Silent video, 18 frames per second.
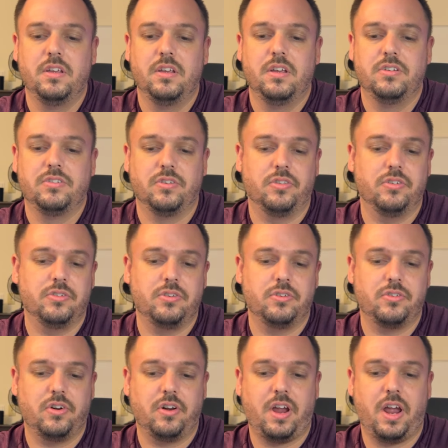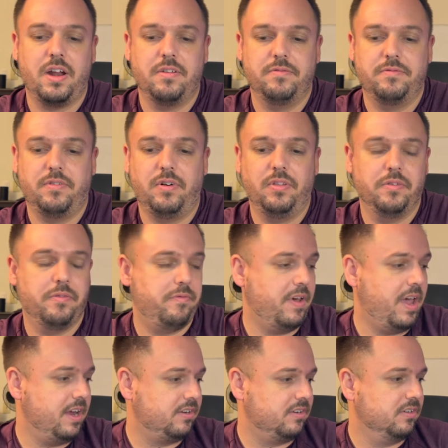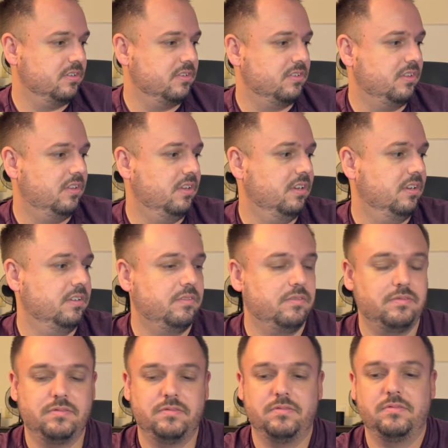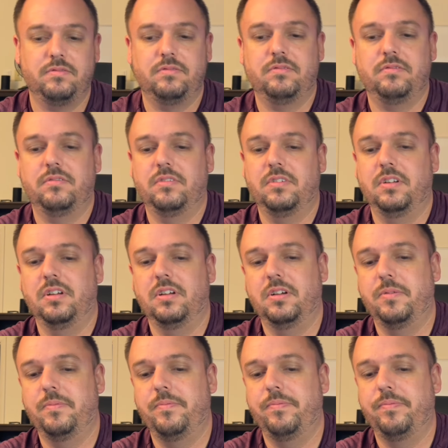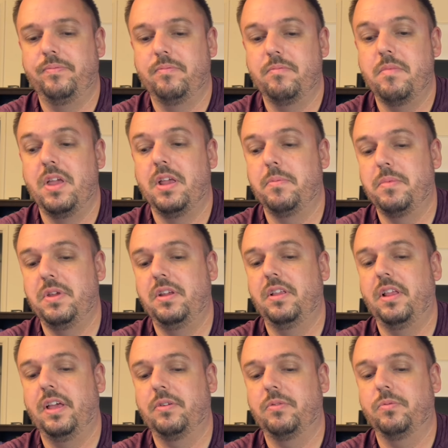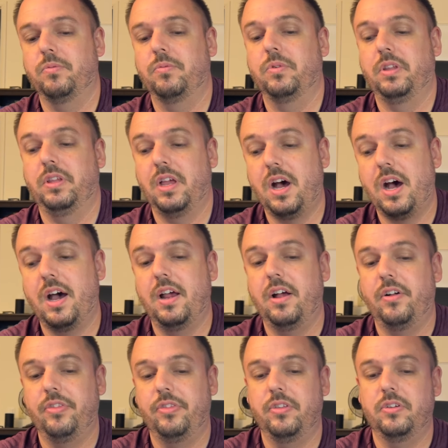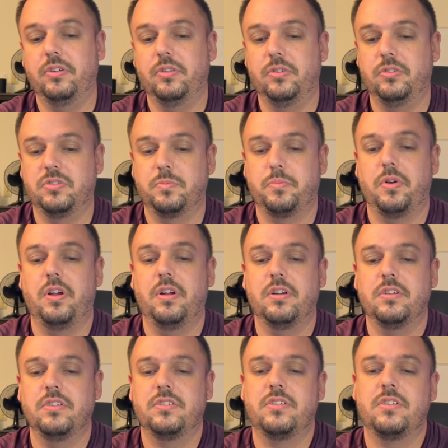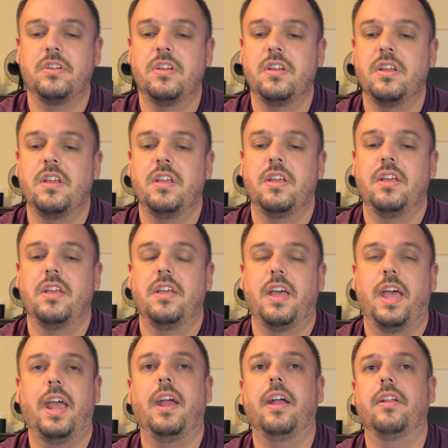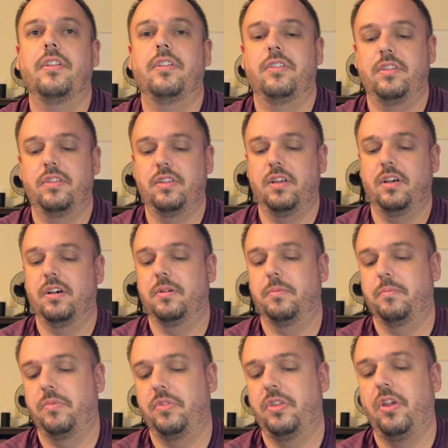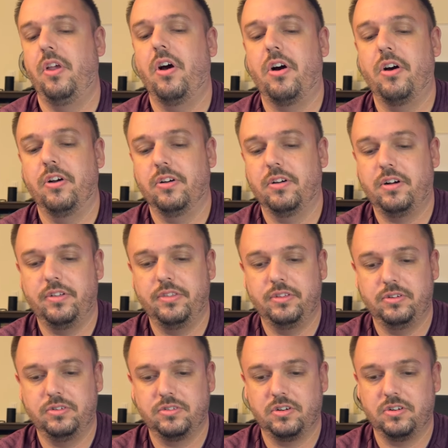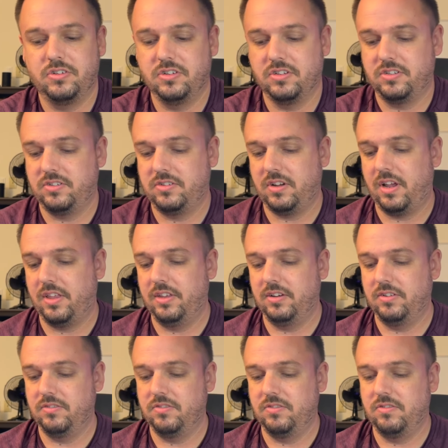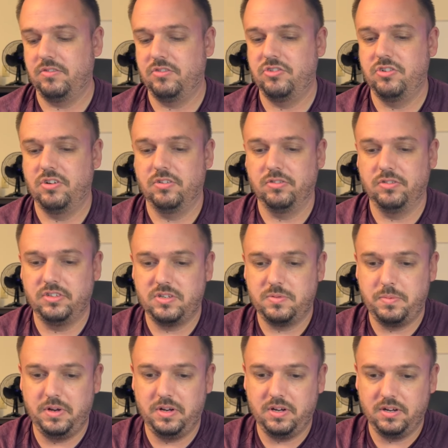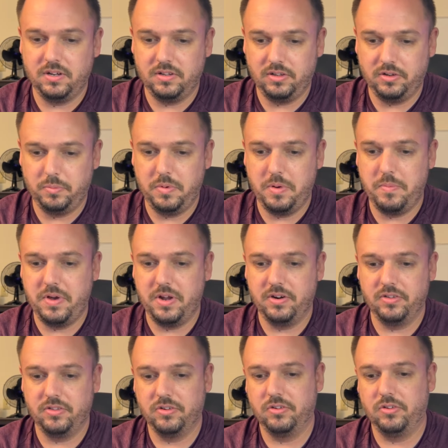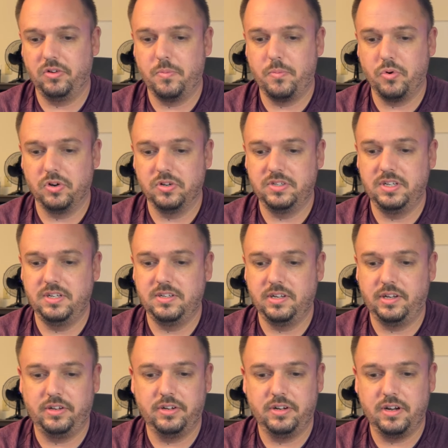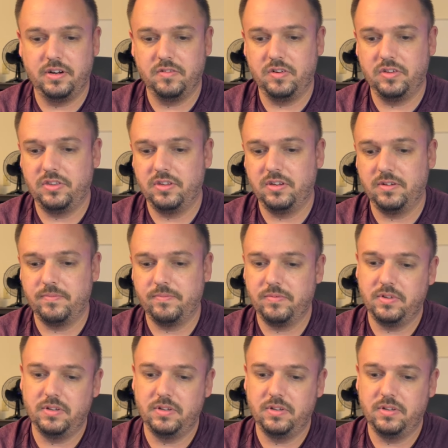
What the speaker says: So those are kind of all the factors that make me like really high on those Praetors. And the art on those are just, I think, generally speaking, a little bit better. They're a little more detailed and everything.